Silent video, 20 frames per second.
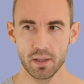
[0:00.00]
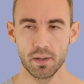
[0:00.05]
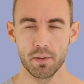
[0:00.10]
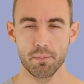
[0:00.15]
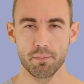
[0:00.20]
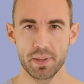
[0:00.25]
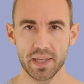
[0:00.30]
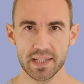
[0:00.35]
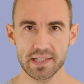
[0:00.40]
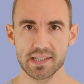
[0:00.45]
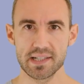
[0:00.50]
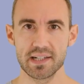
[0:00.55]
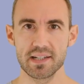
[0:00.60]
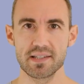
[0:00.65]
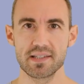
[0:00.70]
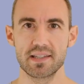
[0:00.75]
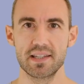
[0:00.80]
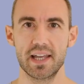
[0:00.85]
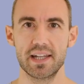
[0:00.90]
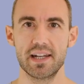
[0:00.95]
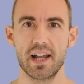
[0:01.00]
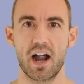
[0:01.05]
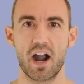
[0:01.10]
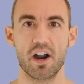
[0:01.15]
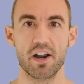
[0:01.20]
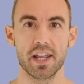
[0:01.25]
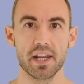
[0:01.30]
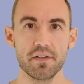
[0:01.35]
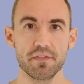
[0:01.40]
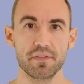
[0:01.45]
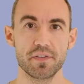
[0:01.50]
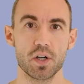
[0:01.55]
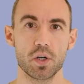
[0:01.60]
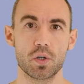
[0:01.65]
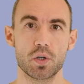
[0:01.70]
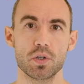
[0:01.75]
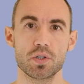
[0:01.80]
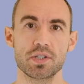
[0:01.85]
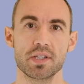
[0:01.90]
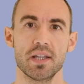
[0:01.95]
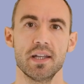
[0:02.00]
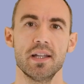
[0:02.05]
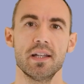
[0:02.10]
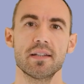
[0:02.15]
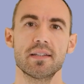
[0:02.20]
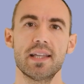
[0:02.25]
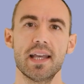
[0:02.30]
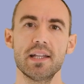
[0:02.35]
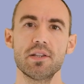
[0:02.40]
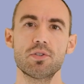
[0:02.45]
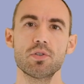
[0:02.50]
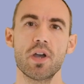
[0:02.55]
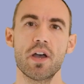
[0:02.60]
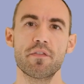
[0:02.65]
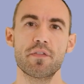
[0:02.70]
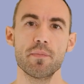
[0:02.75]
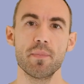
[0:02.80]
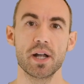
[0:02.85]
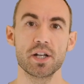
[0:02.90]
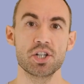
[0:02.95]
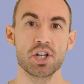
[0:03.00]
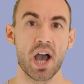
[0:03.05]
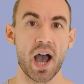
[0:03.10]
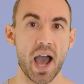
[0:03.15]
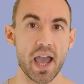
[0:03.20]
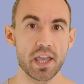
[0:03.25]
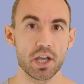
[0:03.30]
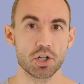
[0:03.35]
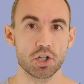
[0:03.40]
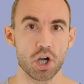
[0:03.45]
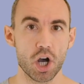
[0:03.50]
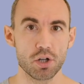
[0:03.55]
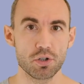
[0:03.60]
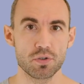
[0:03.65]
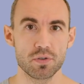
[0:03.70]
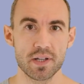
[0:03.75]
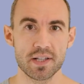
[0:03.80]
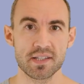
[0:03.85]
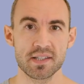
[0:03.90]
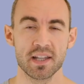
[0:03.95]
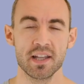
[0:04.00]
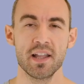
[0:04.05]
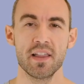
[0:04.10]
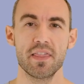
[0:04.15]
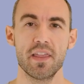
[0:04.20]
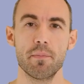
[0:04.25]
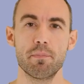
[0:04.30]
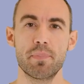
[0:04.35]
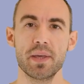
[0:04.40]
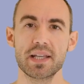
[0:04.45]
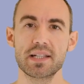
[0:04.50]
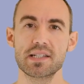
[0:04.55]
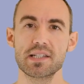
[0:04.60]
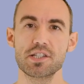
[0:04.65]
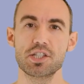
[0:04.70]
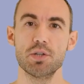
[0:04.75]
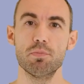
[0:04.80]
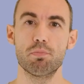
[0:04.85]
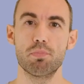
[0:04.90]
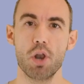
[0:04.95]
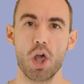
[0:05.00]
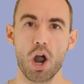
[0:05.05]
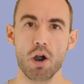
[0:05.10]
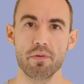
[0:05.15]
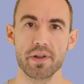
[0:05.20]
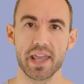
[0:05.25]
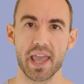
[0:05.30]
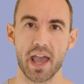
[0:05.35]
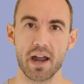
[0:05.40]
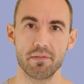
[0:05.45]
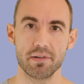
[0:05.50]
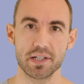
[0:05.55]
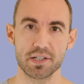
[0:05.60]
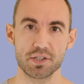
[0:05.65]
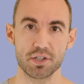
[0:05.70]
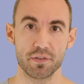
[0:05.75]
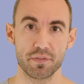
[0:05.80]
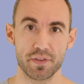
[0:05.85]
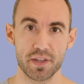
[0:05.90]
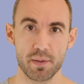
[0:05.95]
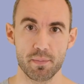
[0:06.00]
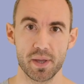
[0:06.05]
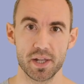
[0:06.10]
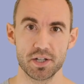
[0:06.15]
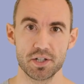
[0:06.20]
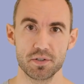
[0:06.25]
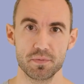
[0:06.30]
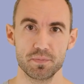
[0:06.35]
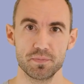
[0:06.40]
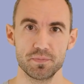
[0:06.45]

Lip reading: Pixels that are in focus tend to have a much higher contrast than pixels in blurry areas of the image.